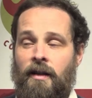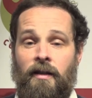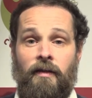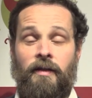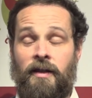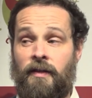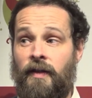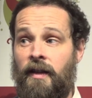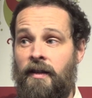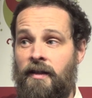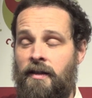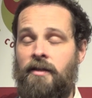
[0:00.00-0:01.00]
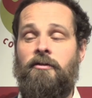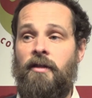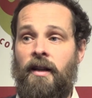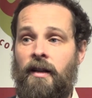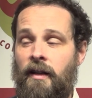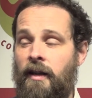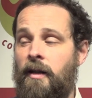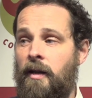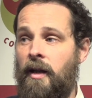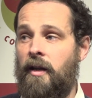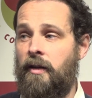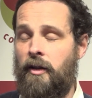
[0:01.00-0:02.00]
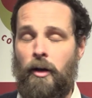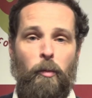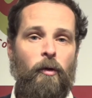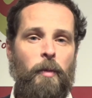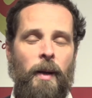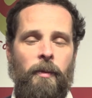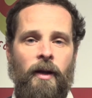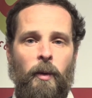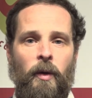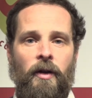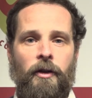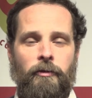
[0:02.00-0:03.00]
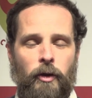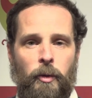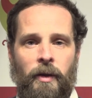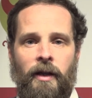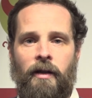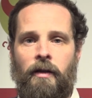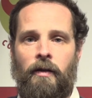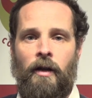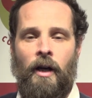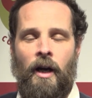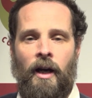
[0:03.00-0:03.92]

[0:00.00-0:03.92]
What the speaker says: love this event. This is great. Like, the number of people that were in the room here,